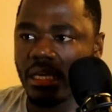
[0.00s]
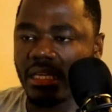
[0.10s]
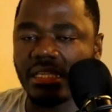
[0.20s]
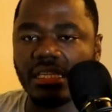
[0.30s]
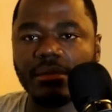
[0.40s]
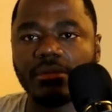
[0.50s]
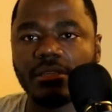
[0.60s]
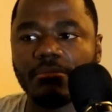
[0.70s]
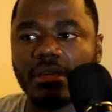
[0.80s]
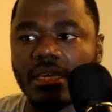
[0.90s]
it seems
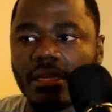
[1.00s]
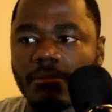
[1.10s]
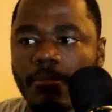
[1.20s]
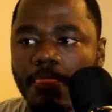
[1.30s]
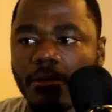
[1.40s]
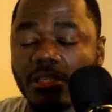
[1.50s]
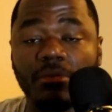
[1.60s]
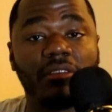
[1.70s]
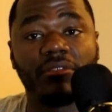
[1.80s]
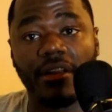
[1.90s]
to me he's
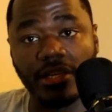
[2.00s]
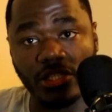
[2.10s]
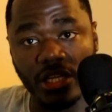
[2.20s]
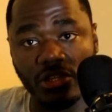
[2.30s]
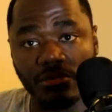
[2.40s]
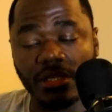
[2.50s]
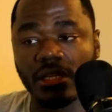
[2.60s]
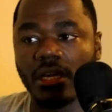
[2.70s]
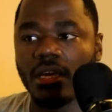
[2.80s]
being very genuine.